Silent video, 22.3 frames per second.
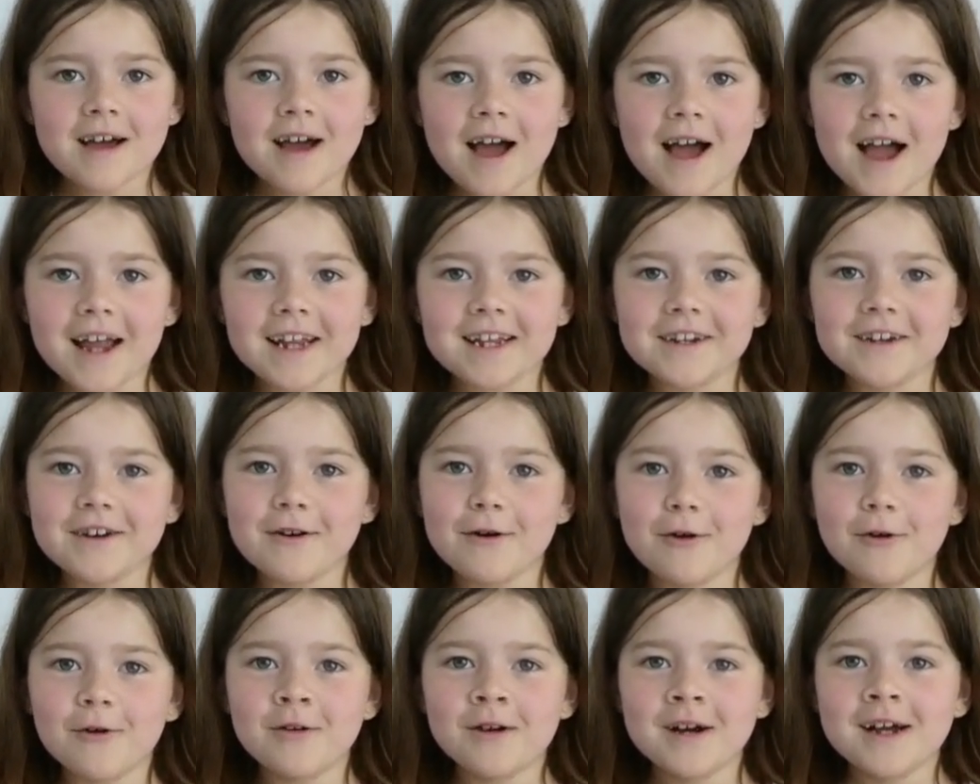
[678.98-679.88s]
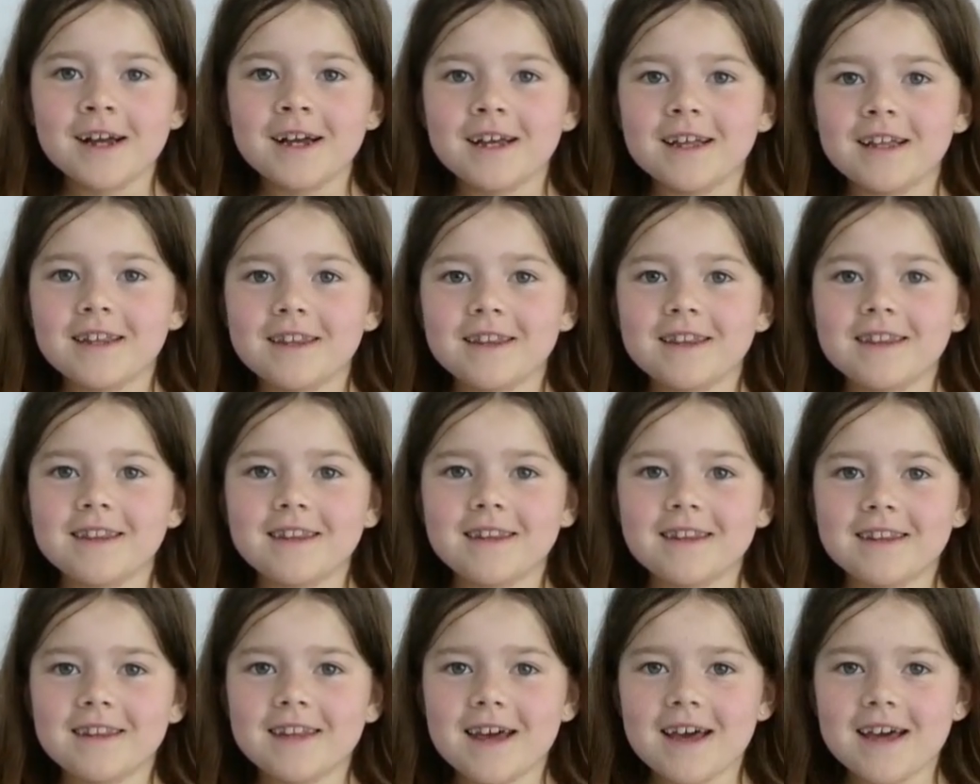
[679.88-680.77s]
I know
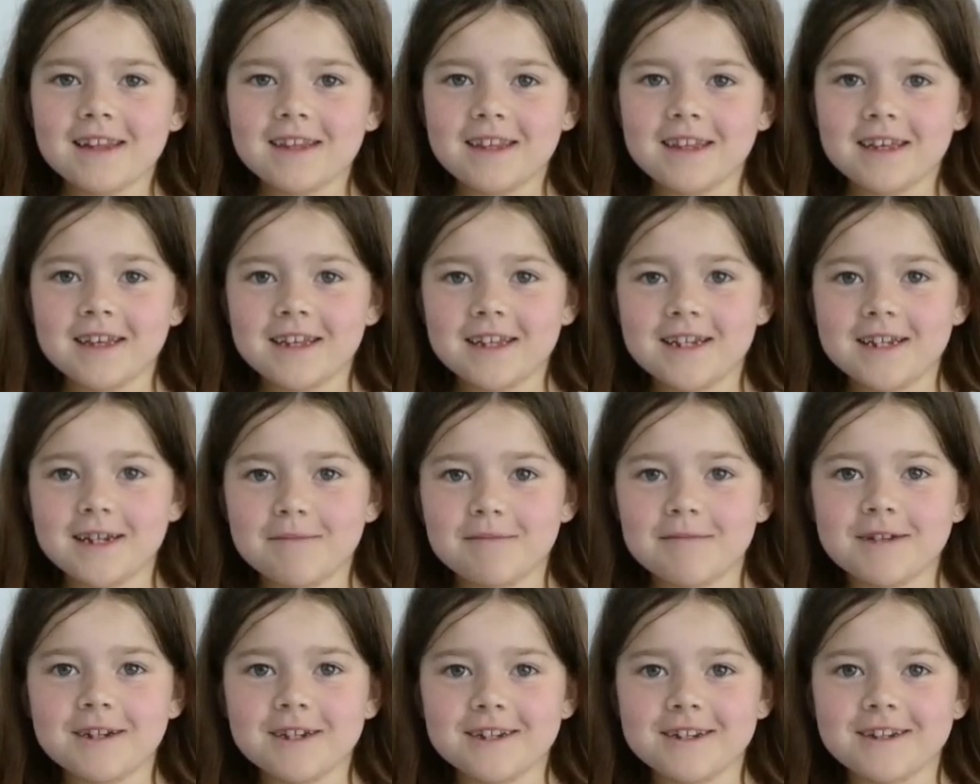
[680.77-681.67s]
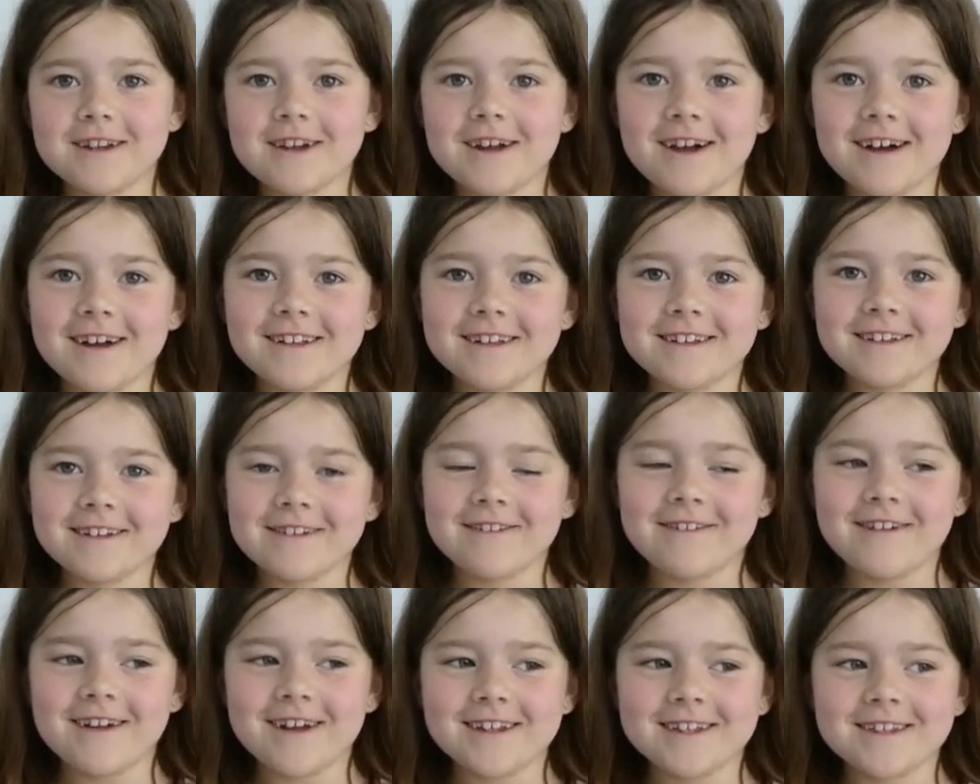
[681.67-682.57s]
that the Egyptians
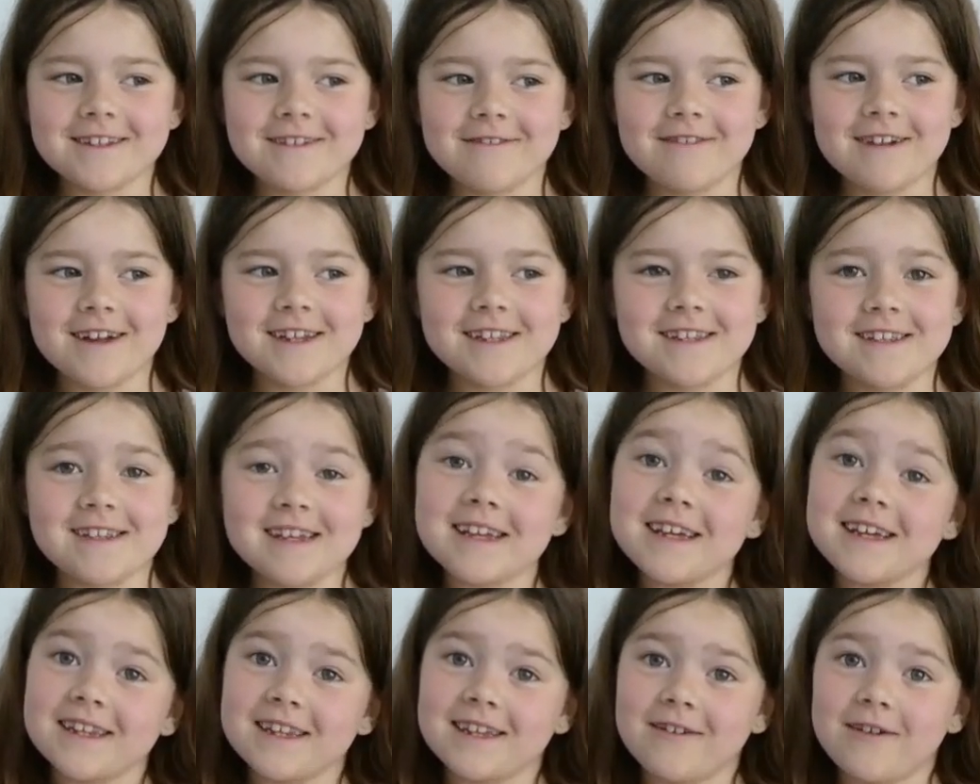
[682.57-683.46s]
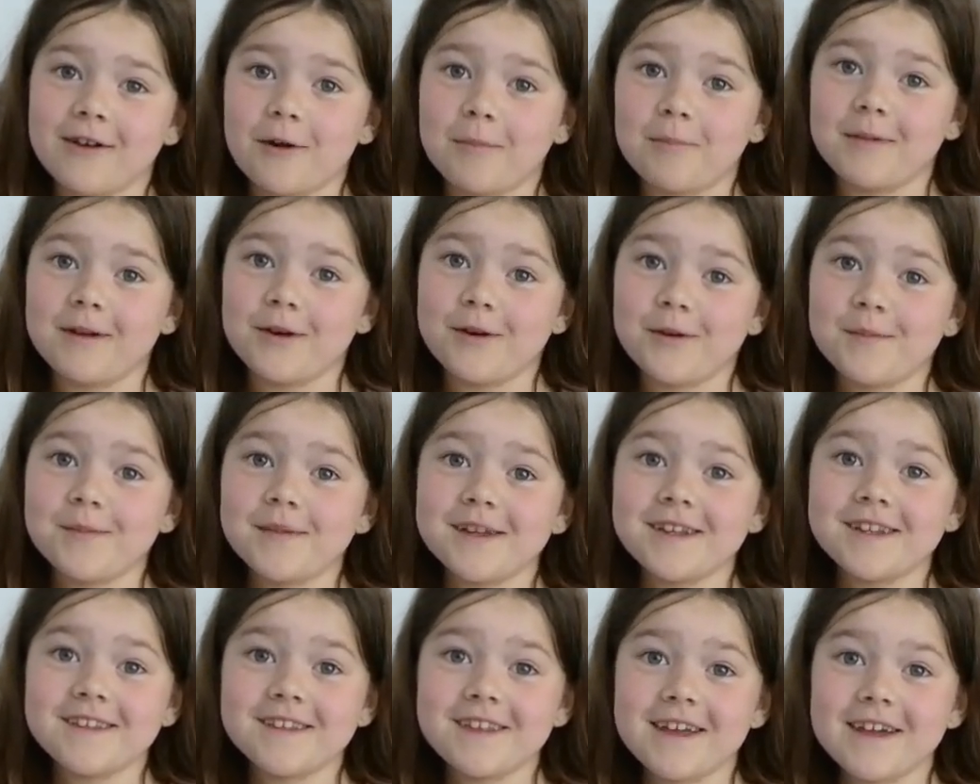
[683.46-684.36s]
crossed the Red Sea and there are
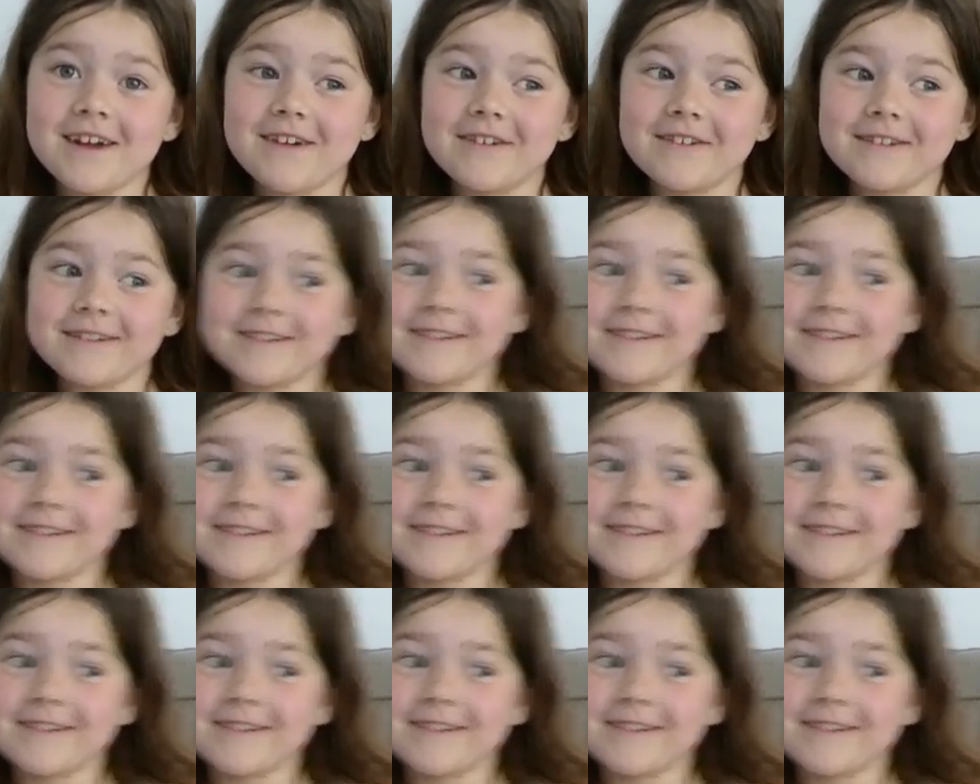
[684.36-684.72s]
pyramids there.